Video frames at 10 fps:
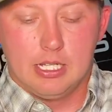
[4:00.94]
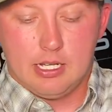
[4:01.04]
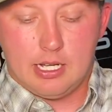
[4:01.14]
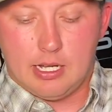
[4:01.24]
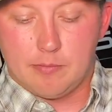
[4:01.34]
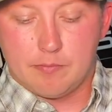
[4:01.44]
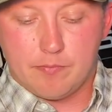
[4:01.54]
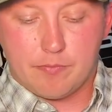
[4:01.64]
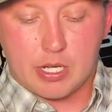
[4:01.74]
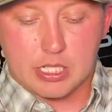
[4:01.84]

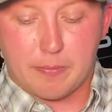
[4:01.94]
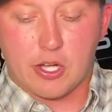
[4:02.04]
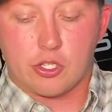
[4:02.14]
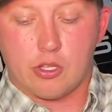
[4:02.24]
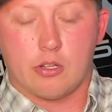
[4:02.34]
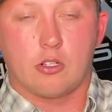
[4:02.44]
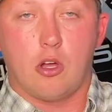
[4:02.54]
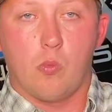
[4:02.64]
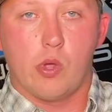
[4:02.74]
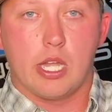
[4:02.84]
but especially on
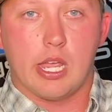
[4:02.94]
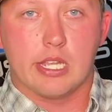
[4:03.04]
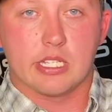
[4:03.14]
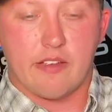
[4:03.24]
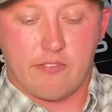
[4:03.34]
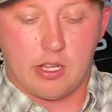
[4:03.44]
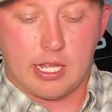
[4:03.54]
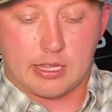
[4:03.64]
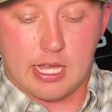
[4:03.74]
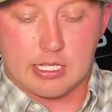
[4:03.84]
calm wind days, I feel
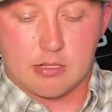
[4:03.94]
like that's